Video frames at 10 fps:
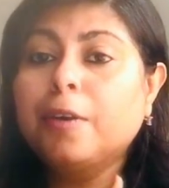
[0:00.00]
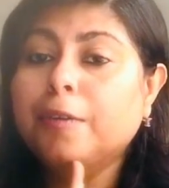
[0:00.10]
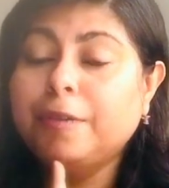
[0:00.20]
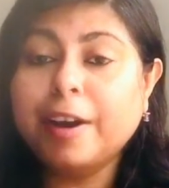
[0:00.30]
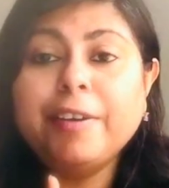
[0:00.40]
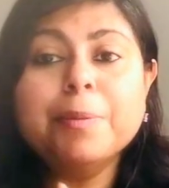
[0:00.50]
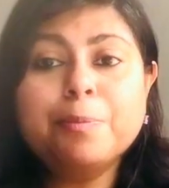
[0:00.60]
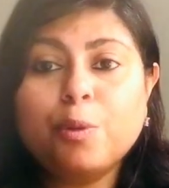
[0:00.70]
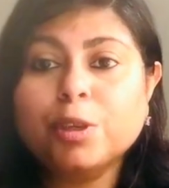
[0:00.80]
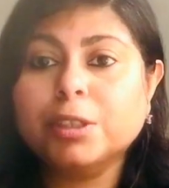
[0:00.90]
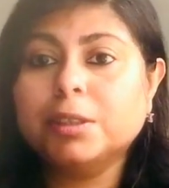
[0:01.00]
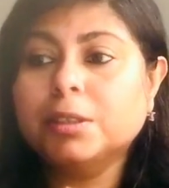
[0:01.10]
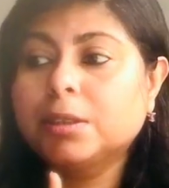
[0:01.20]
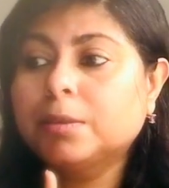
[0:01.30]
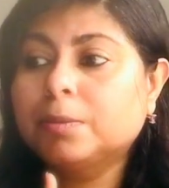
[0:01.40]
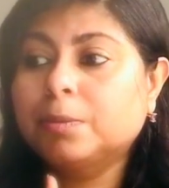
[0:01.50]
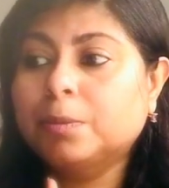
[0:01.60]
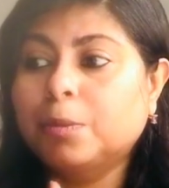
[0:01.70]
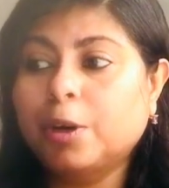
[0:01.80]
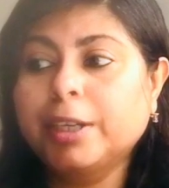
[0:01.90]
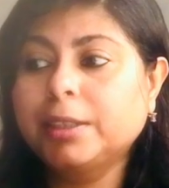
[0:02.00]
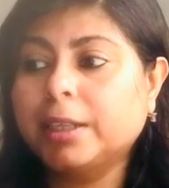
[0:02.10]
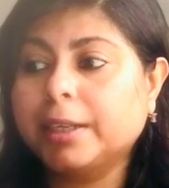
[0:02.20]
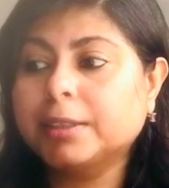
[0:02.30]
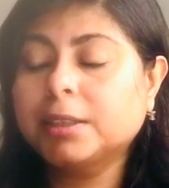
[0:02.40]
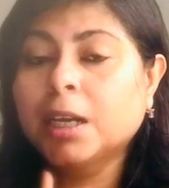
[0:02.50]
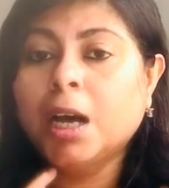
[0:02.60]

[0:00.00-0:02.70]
very important morning things.